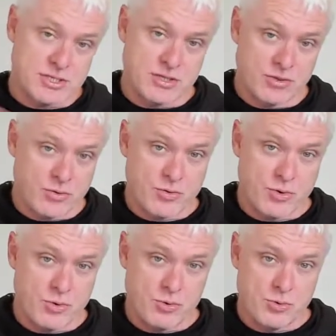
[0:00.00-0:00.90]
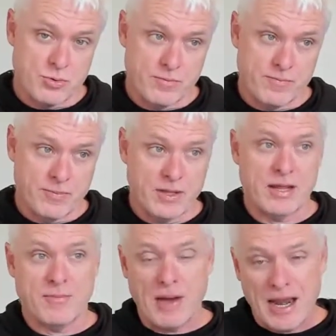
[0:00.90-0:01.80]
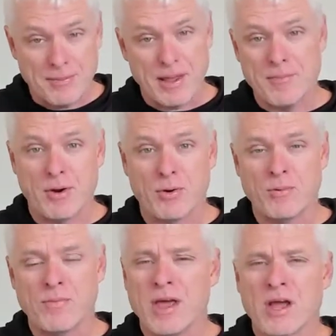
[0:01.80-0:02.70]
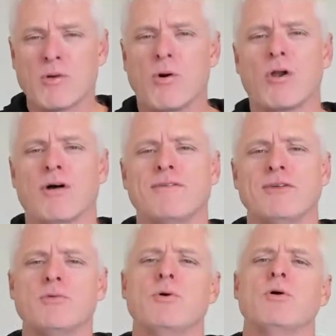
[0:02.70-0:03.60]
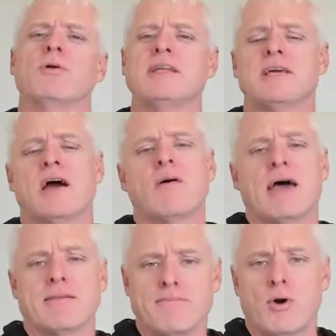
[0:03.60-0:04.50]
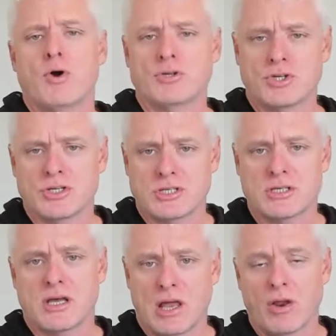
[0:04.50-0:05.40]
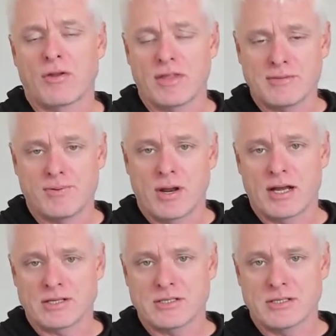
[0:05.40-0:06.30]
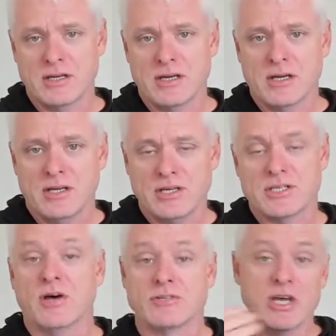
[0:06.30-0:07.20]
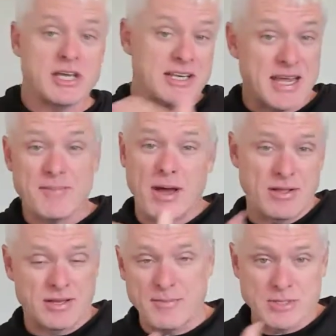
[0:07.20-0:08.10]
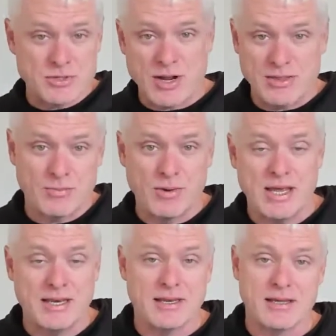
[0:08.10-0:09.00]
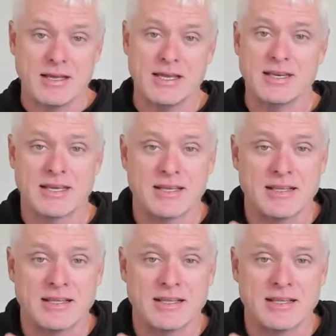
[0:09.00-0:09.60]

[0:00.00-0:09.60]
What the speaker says: and through, you know, the party plan model, quite often you will need to go out and purchase a lot of these products yourself, so you can demonstrate them in the